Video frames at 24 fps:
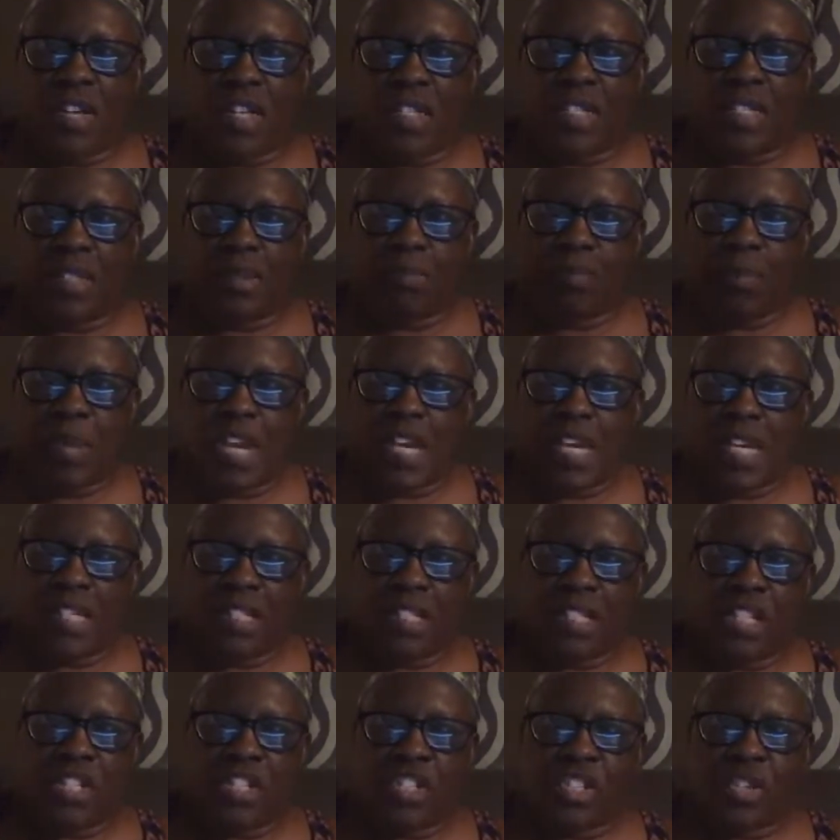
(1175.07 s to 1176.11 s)
is speaking
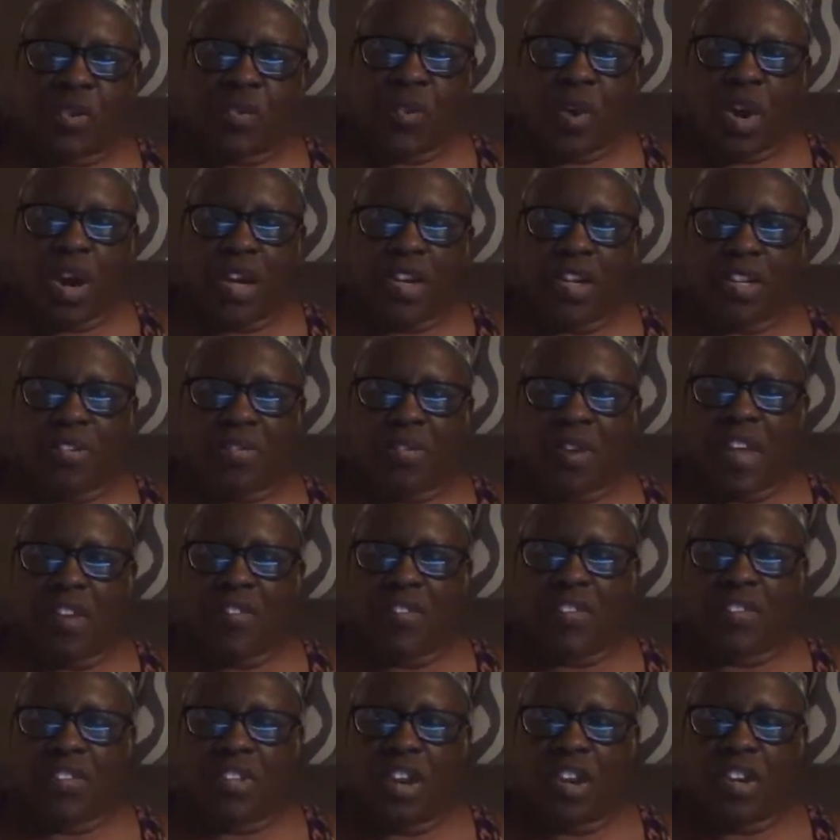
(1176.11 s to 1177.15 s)
to Shawana
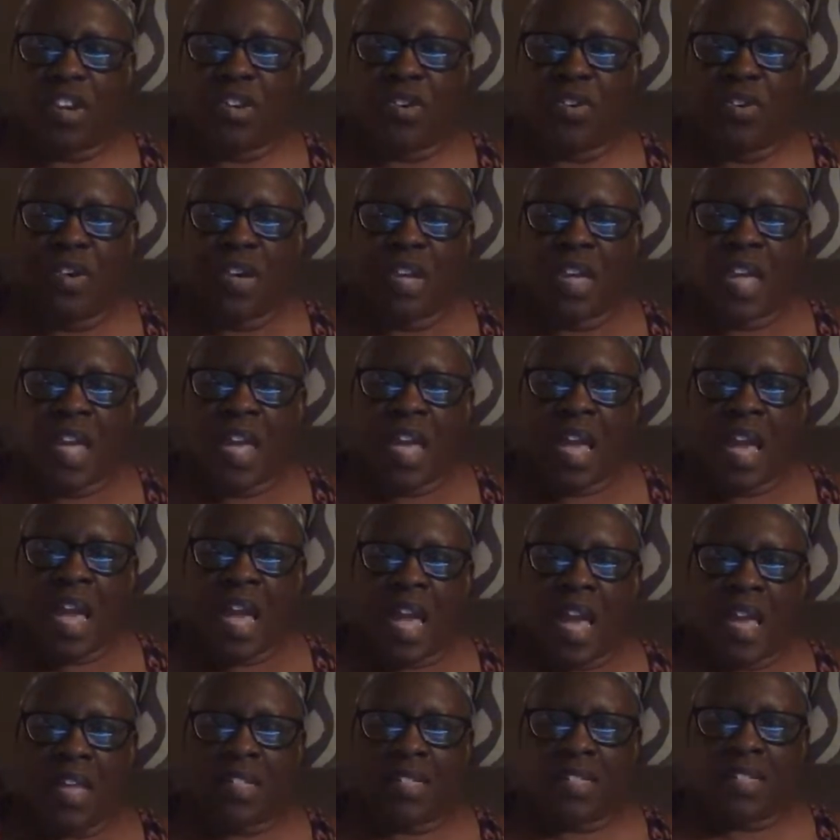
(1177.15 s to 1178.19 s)
Creative Circle
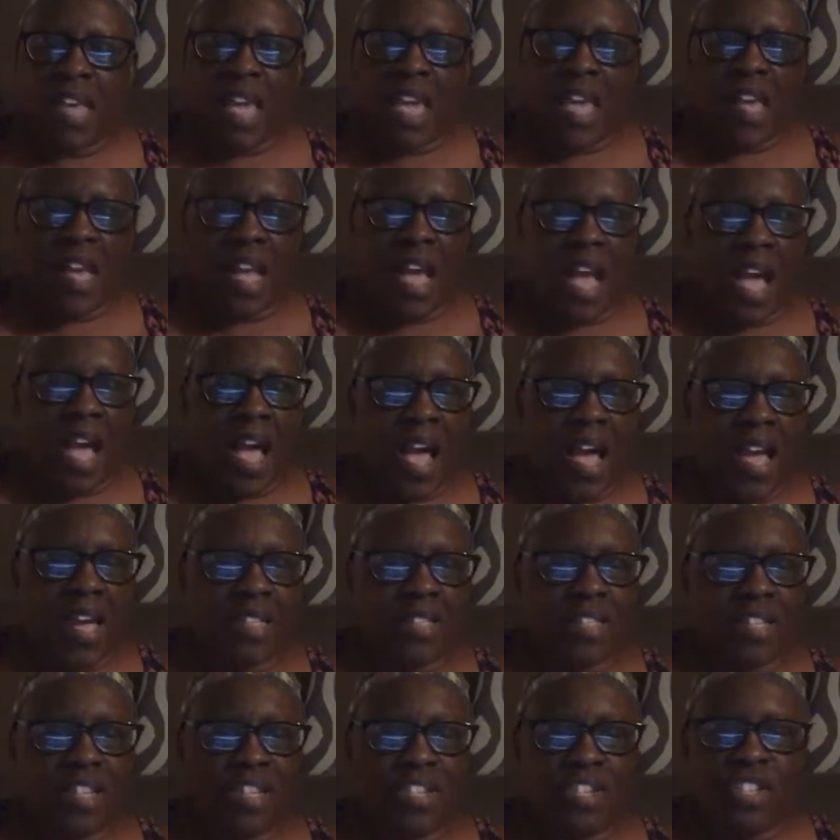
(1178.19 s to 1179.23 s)
and saying hi
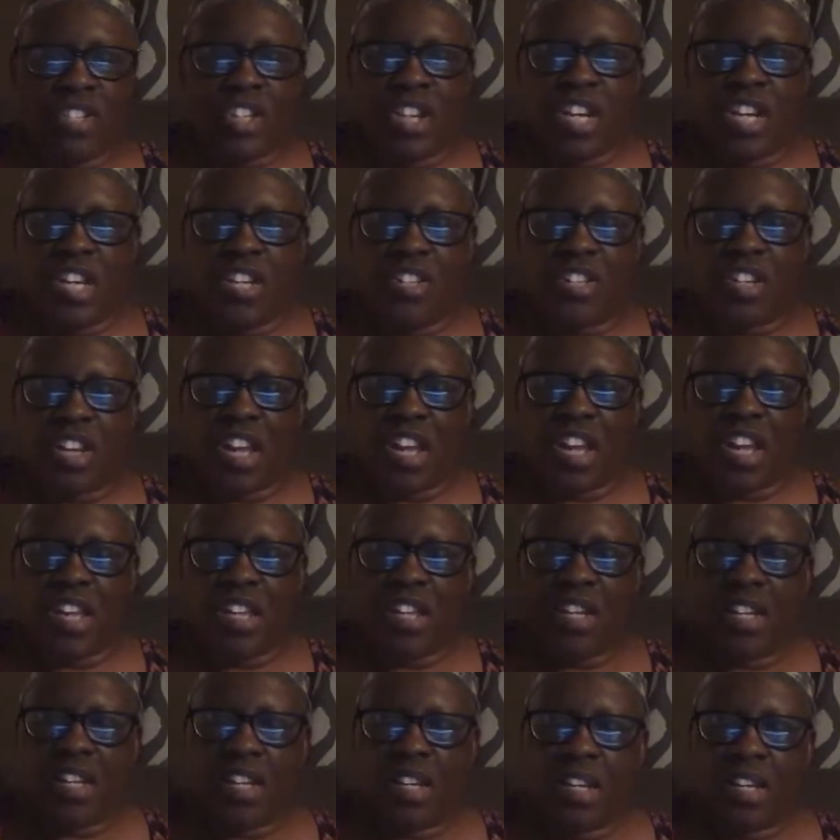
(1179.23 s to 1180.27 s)
to
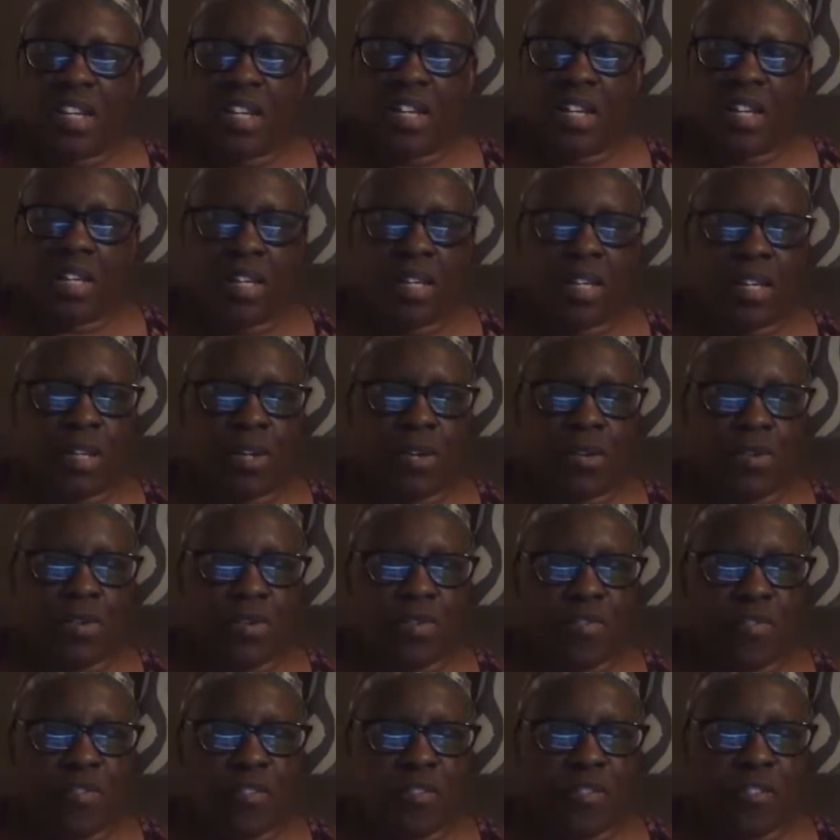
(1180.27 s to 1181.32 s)
Gigi
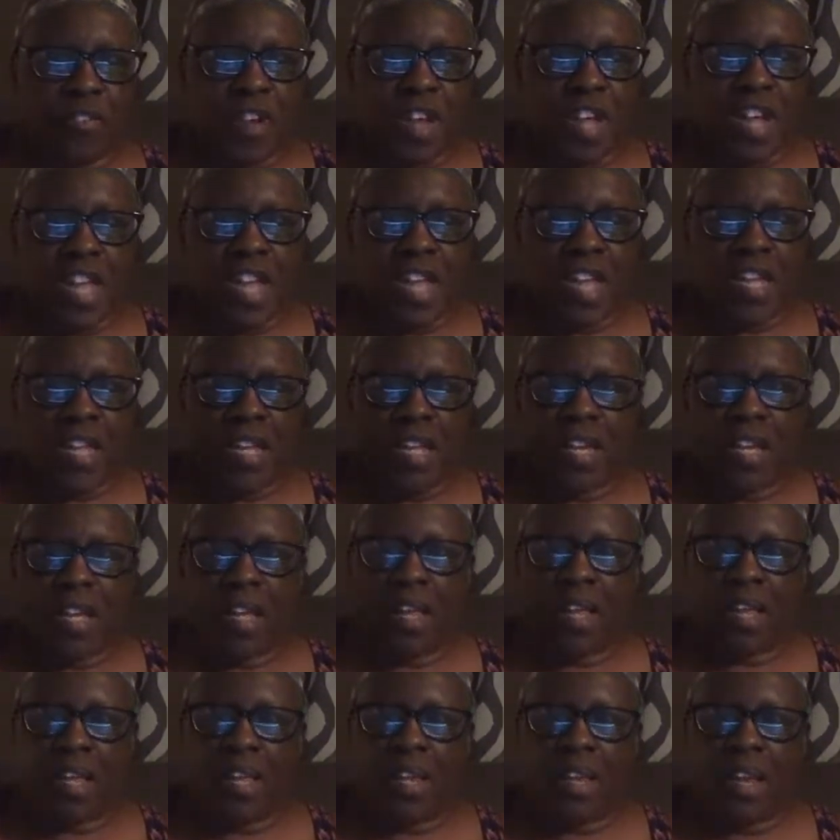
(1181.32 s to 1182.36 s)
Gluten-Free
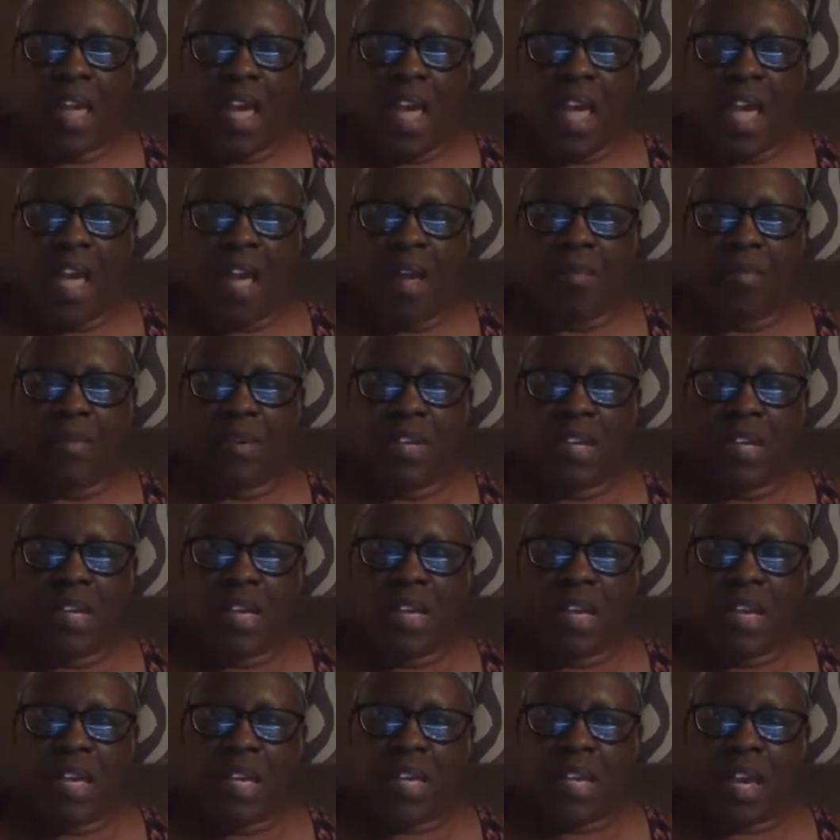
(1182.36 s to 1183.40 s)
Lab.
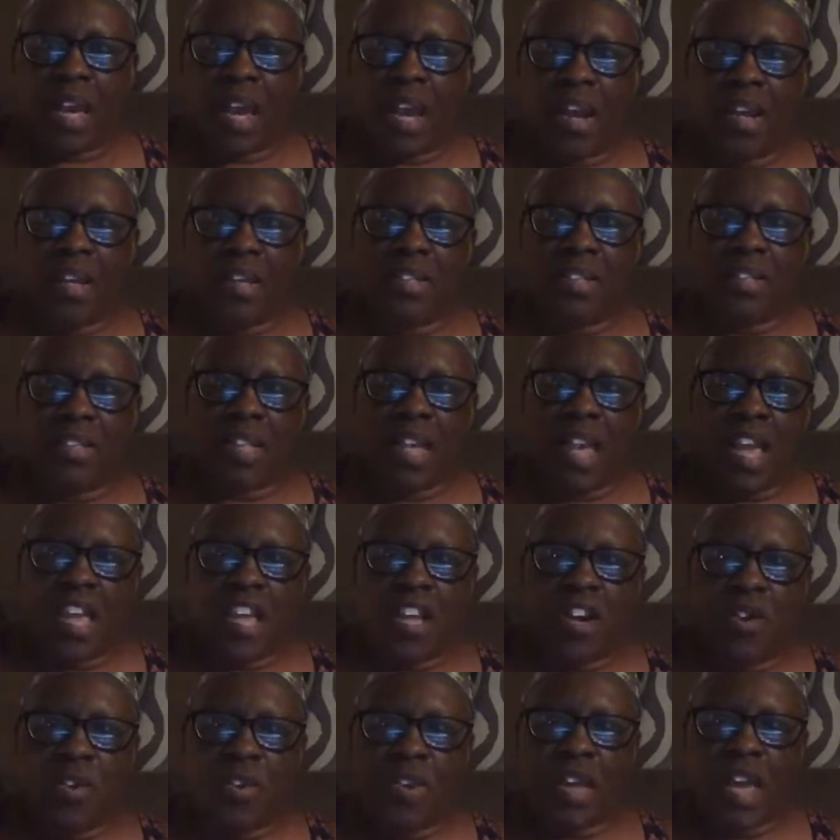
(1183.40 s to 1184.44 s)
Carolyn
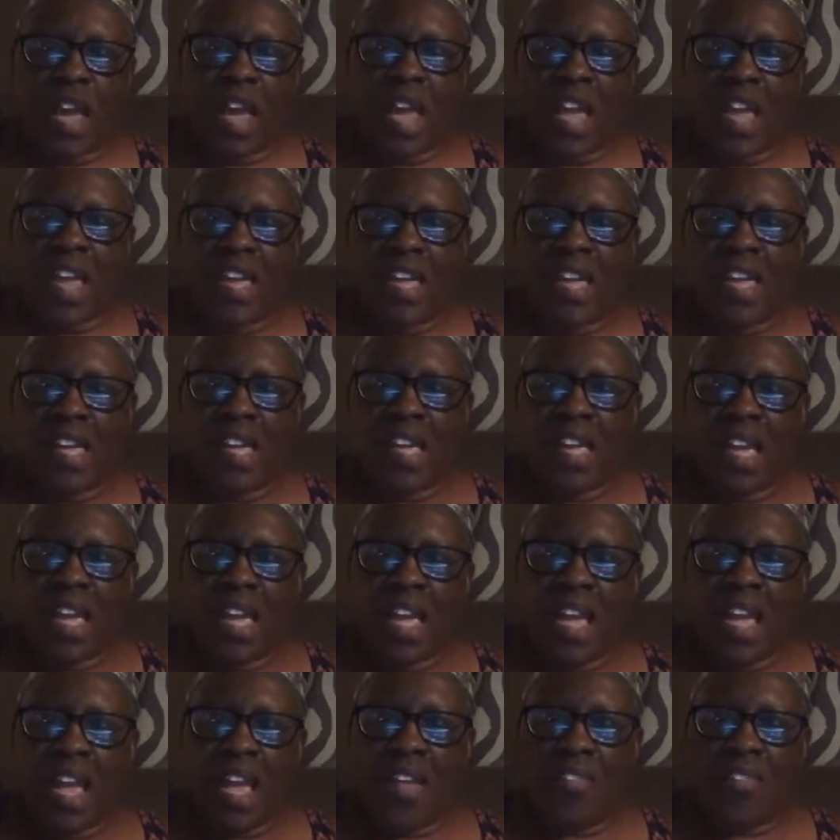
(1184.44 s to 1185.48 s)
saying okay
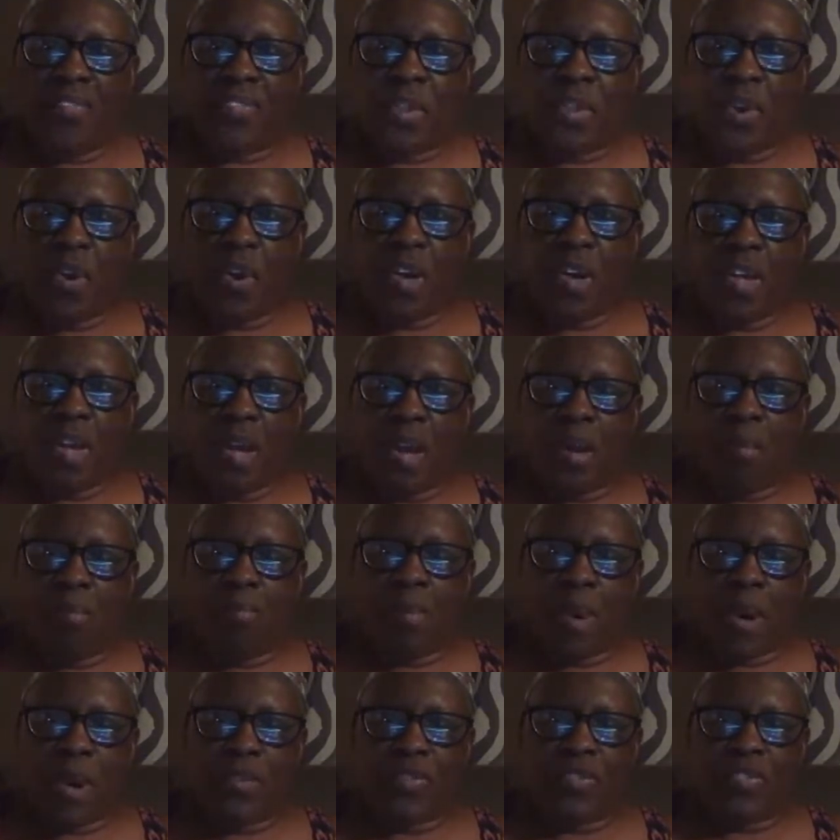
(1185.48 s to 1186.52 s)
and throwing a
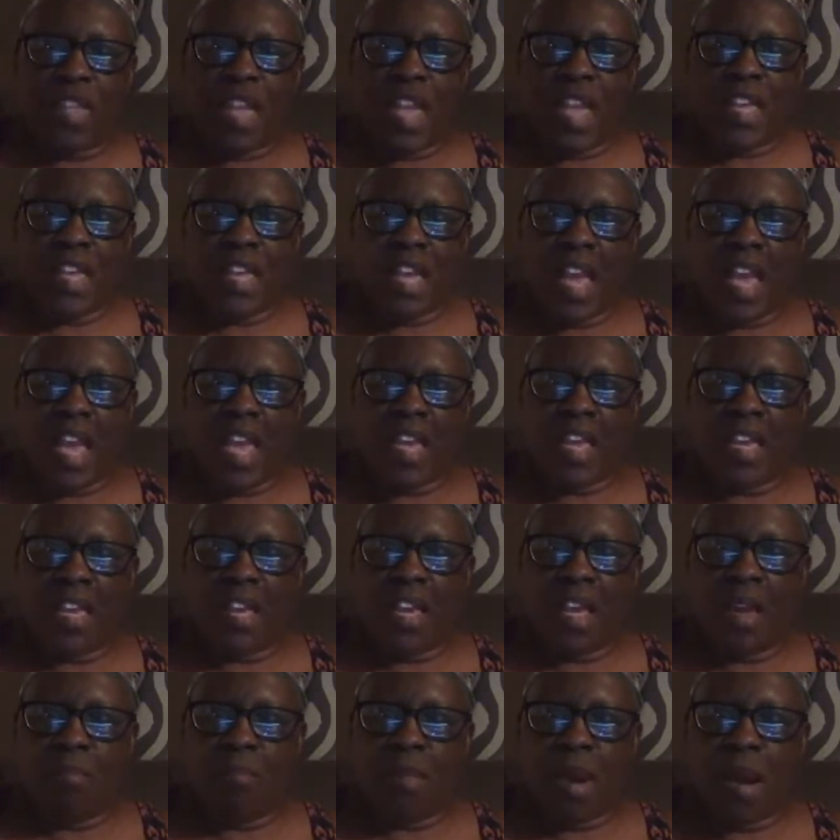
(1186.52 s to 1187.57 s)
birthday cake.
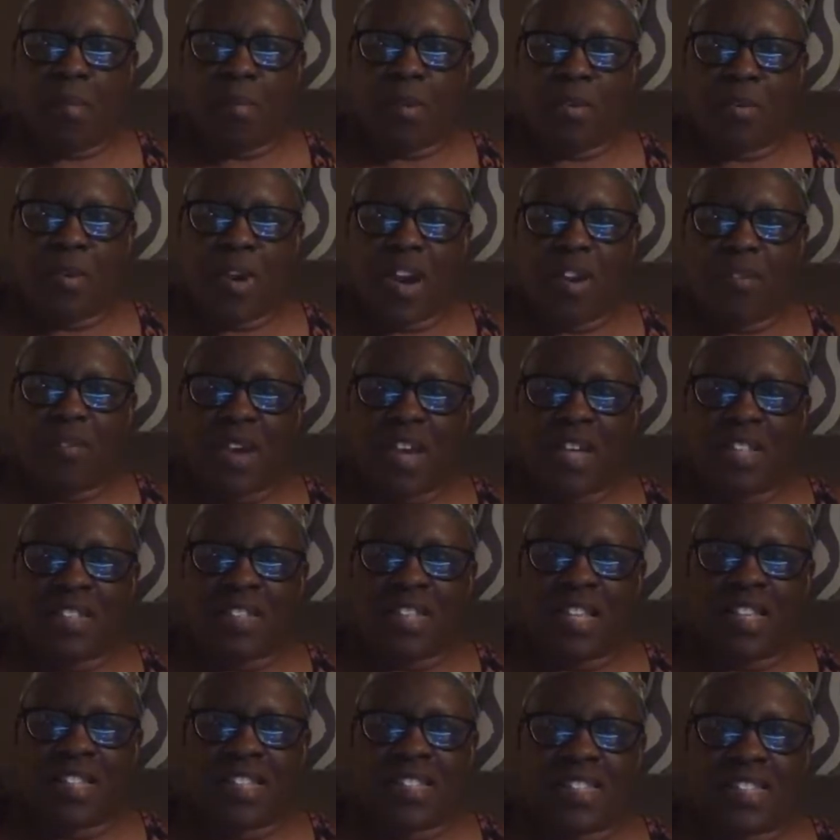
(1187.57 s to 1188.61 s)
And Mama Ray Ray
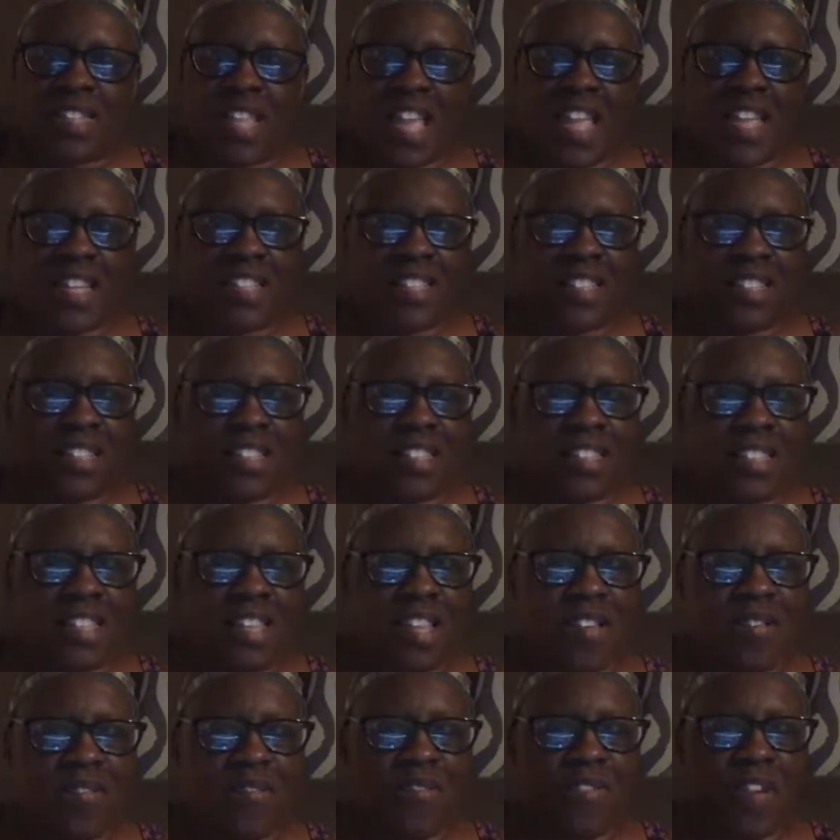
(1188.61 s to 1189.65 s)
says thanks to
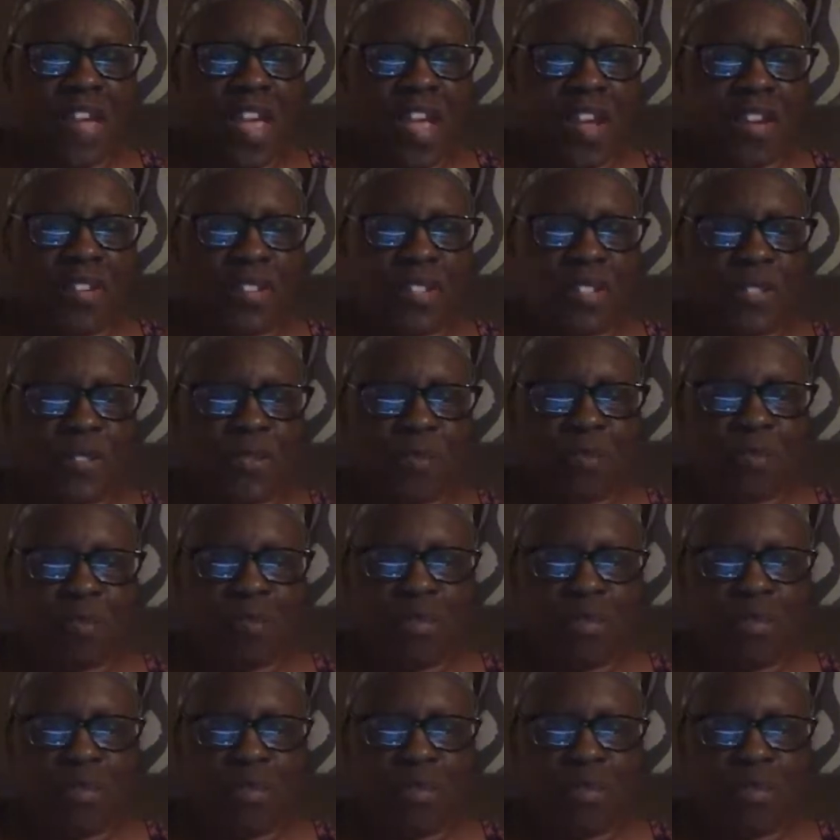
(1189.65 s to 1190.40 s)
10 Veils.